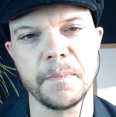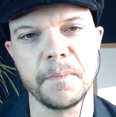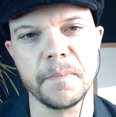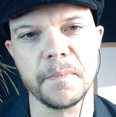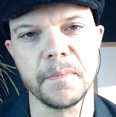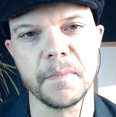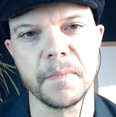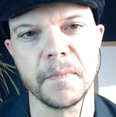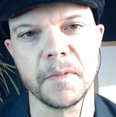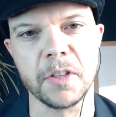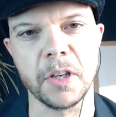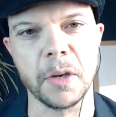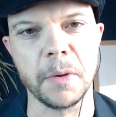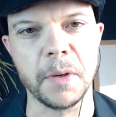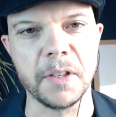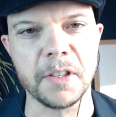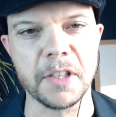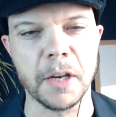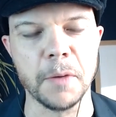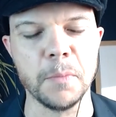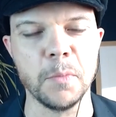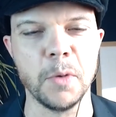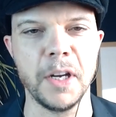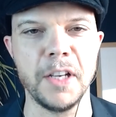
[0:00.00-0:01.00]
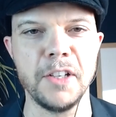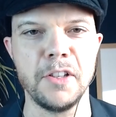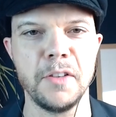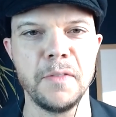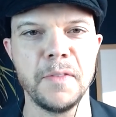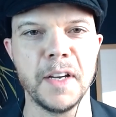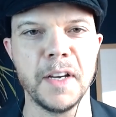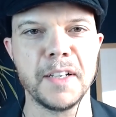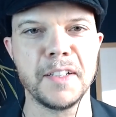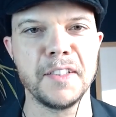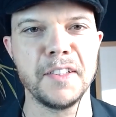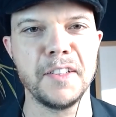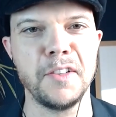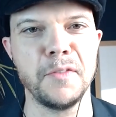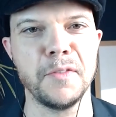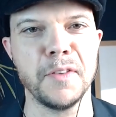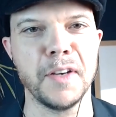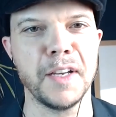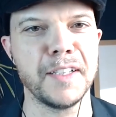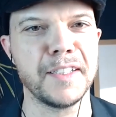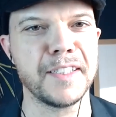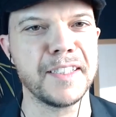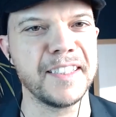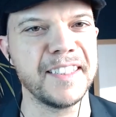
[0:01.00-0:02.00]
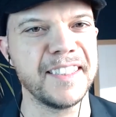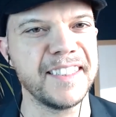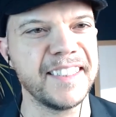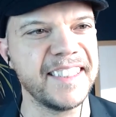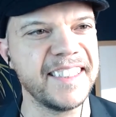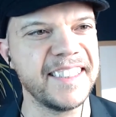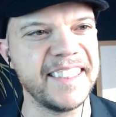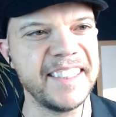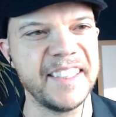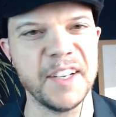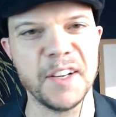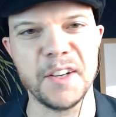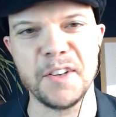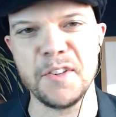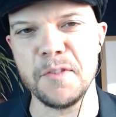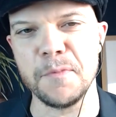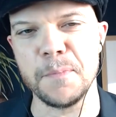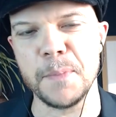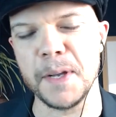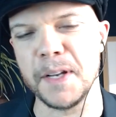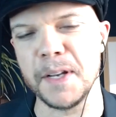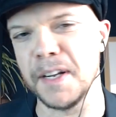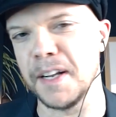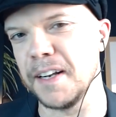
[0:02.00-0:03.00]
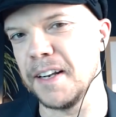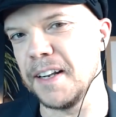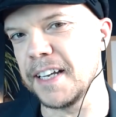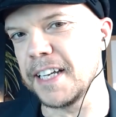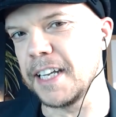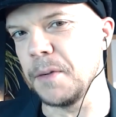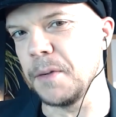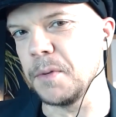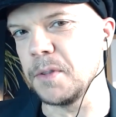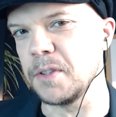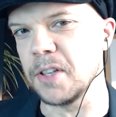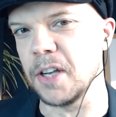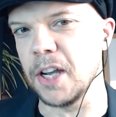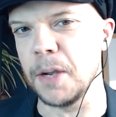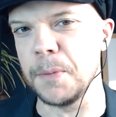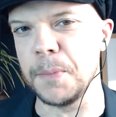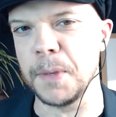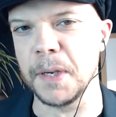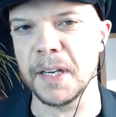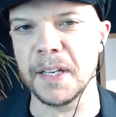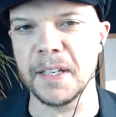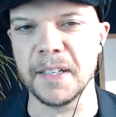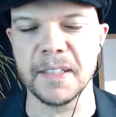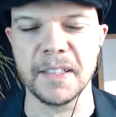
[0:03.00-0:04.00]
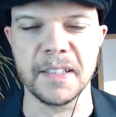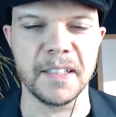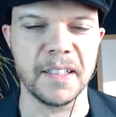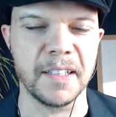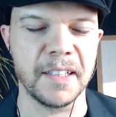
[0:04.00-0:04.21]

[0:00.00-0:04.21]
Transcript: So in some ways, you've been unlucky with timing and